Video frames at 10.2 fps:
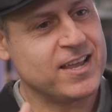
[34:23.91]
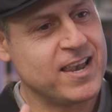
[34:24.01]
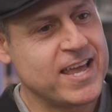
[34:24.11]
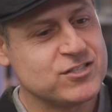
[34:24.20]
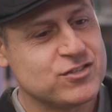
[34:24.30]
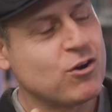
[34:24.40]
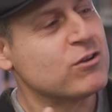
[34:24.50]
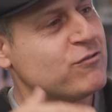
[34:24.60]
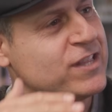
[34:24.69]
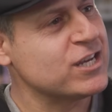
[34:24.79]
alleged
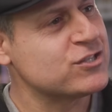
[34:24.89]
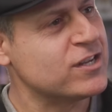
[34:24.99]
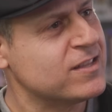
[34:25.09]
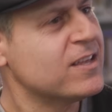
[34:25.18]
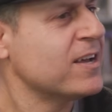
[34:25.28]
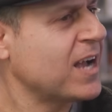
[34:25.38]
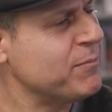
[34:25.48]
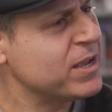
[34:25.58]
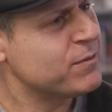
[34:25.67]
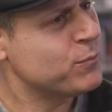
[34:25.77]
contradiction
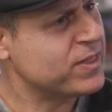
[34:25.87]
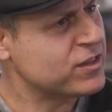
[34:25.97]
coming